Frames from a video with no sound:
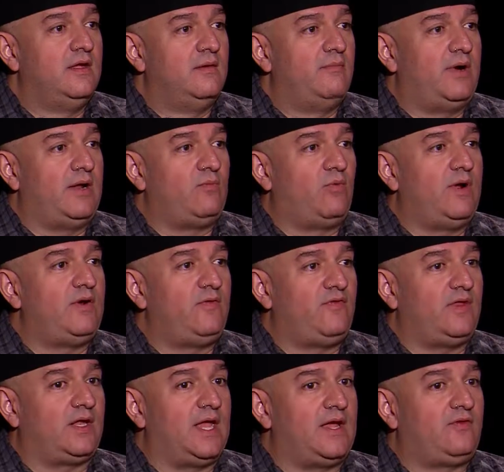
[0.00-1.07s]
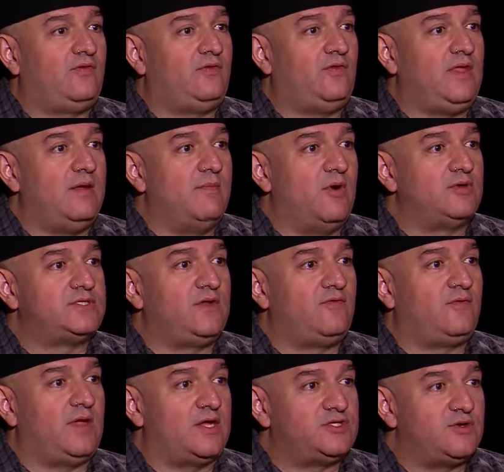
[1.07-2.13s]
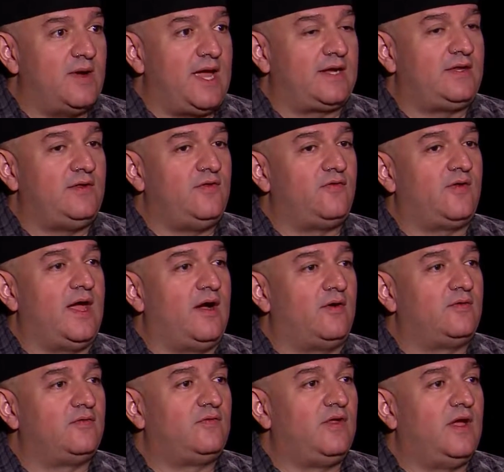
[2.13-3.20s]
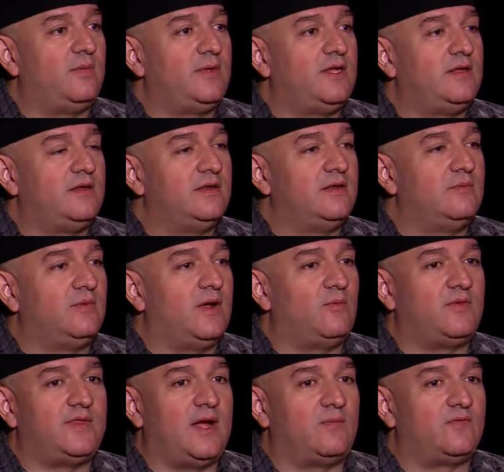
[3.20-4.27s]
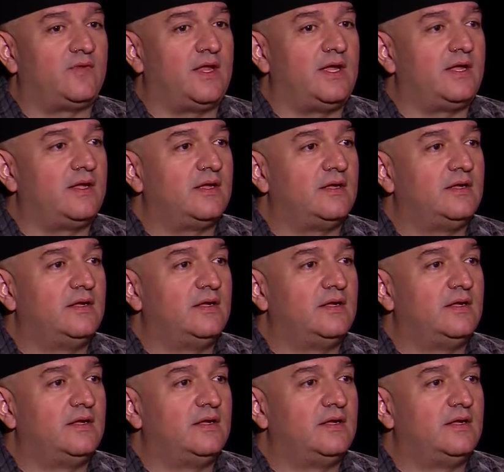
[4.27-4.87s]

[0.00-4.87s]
But what is it like, the emotions as you're acting this out? Tell me what that was like.